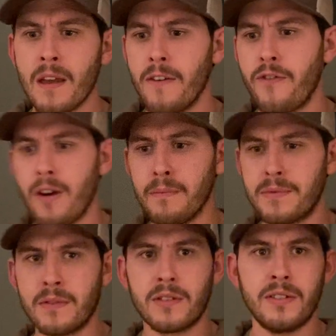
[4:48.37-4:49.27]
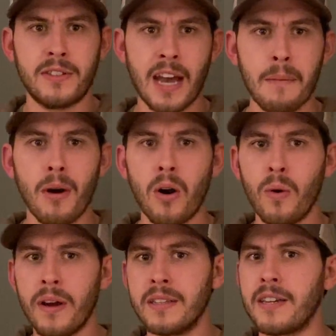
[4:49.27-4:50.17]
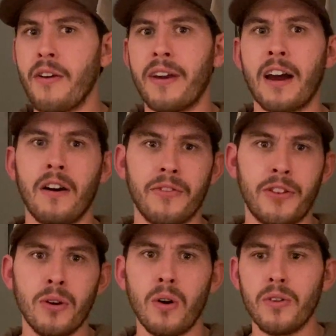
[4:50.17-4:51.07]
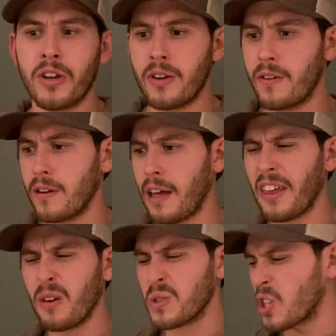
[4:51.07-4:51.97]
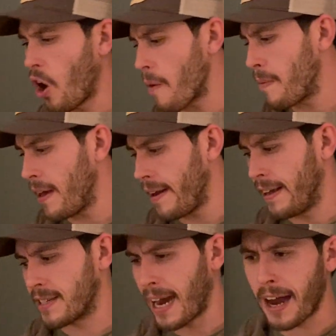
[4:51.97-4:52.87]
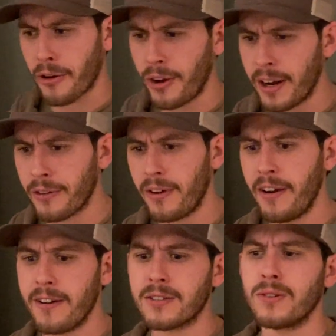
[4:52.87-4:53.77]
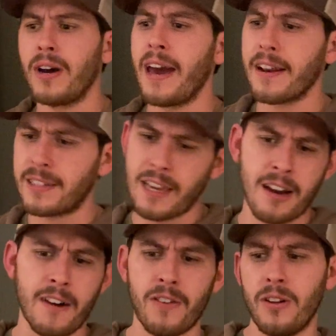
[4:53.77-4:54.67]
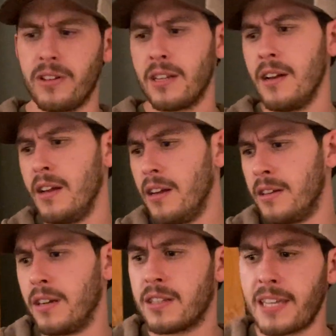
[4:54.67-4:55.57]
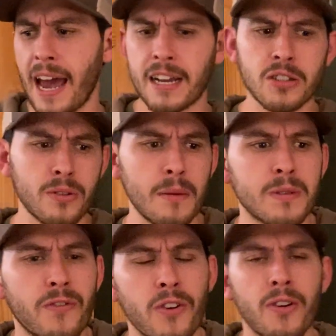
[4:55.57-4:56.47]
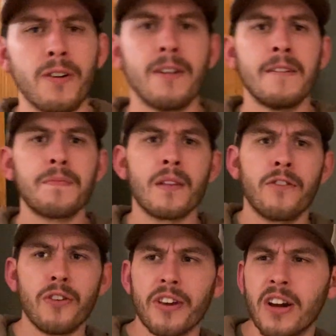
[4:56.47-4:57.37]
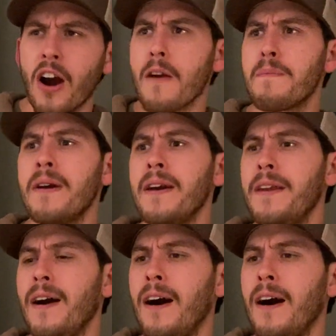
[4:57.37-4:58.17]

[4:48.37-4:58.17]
from demo and tearing out the old, I think it was carpet, and it's concrete under here, so I had to take off all the tack strips for the carpet.